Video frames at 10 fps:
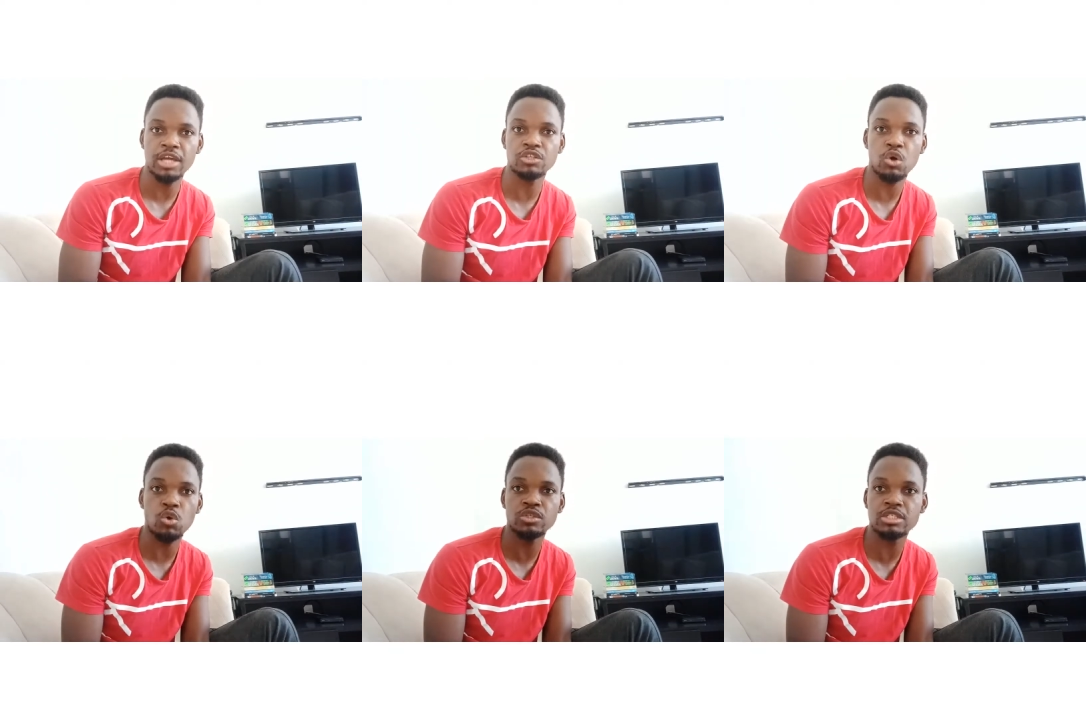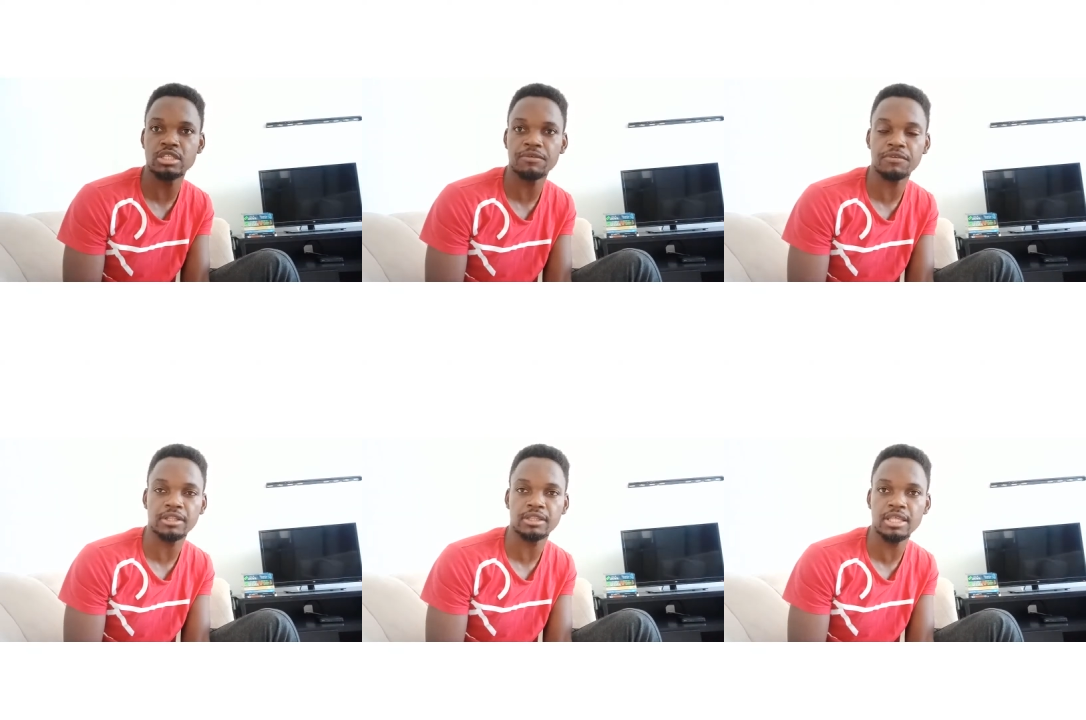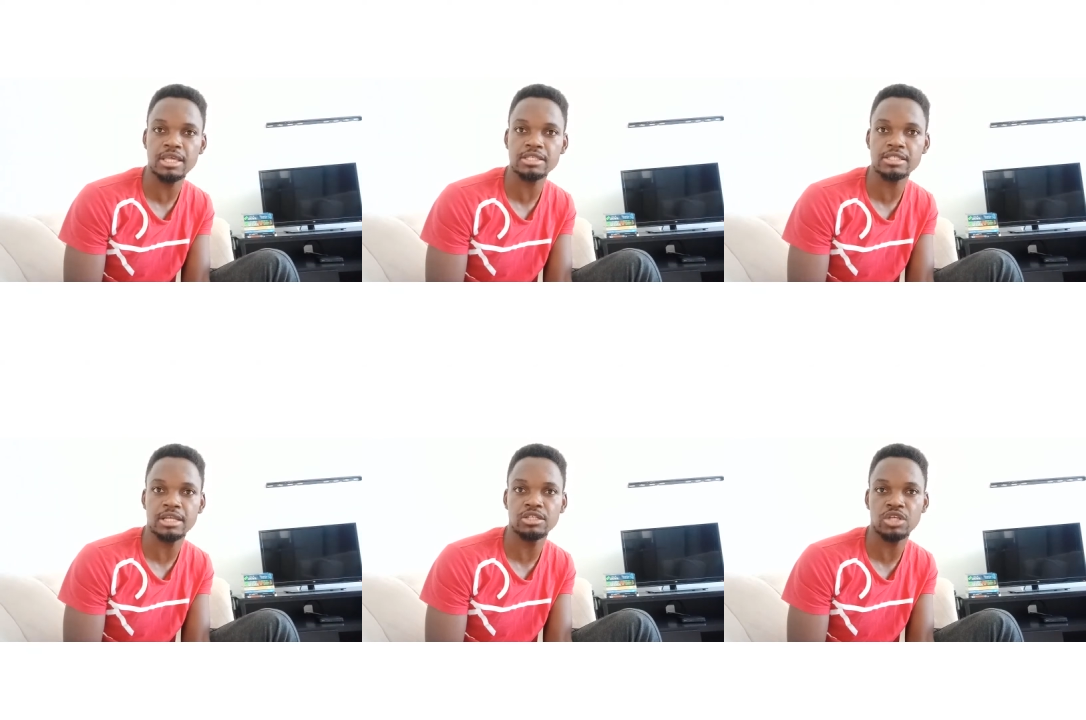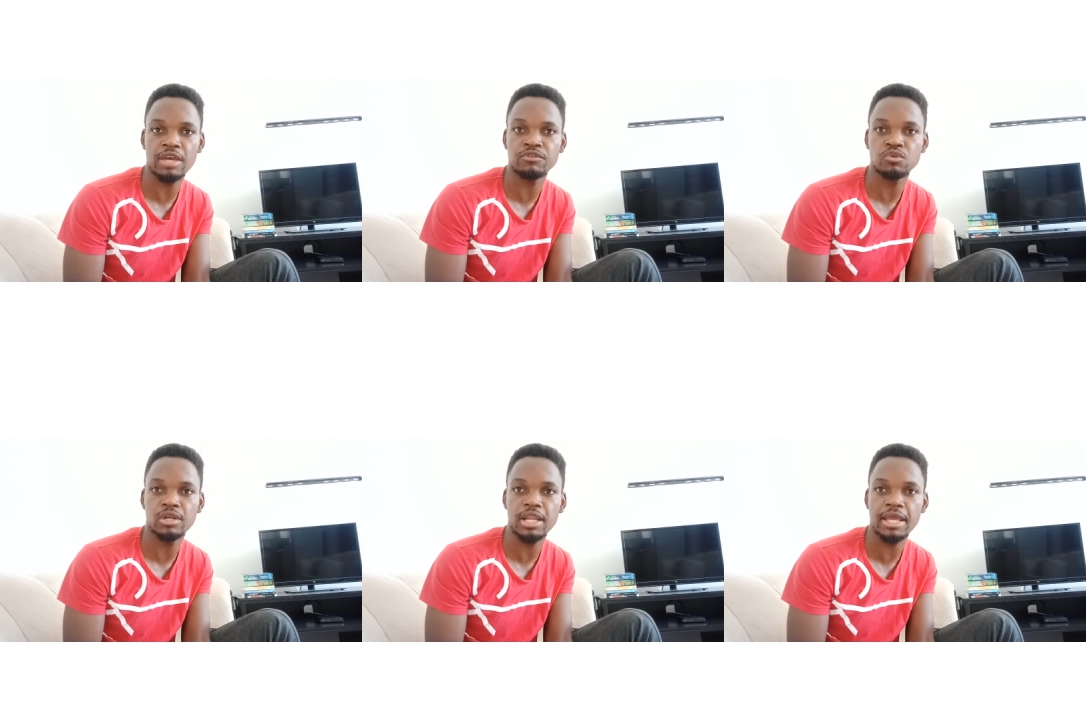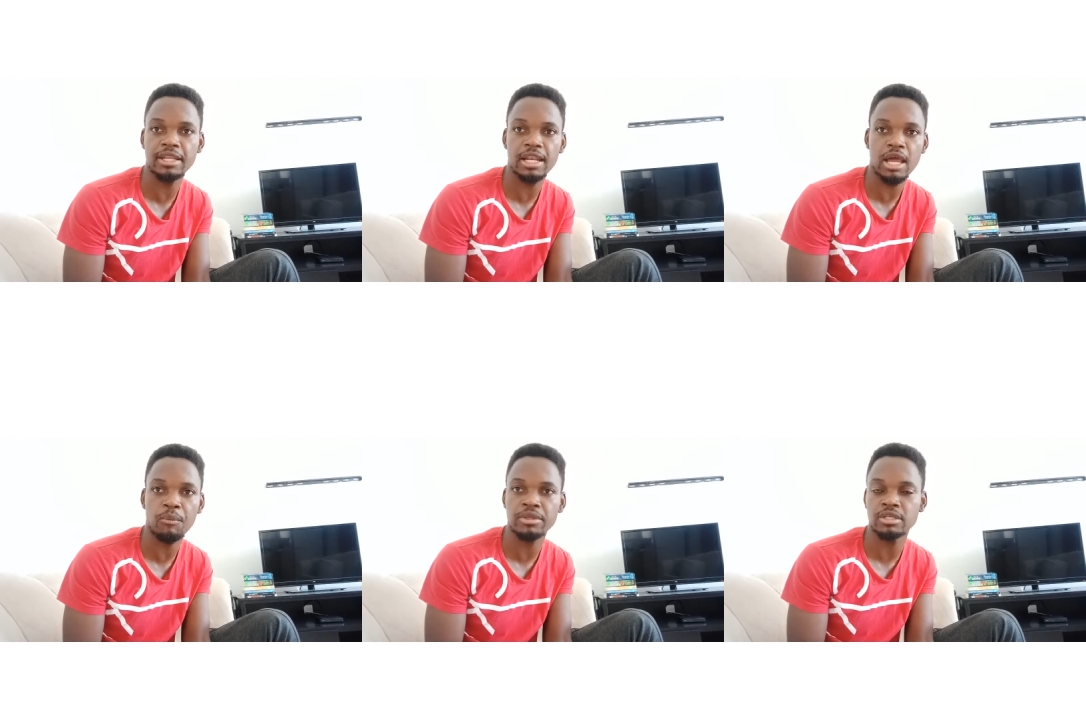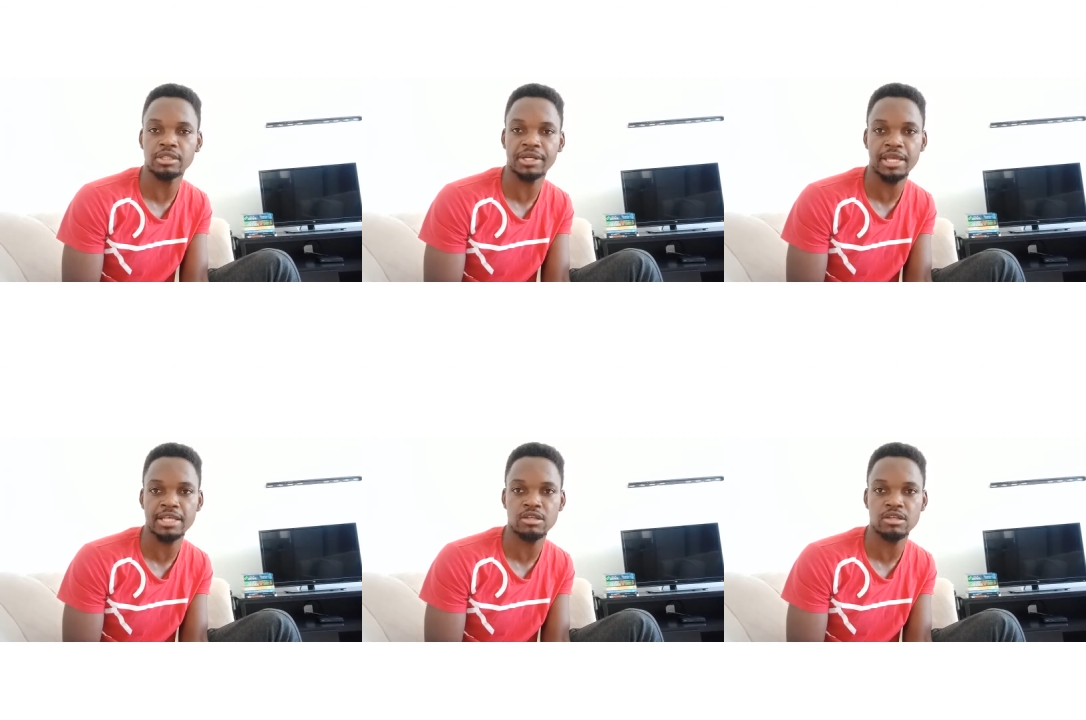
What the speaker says: taught different things and you have to learn a language in 3 years.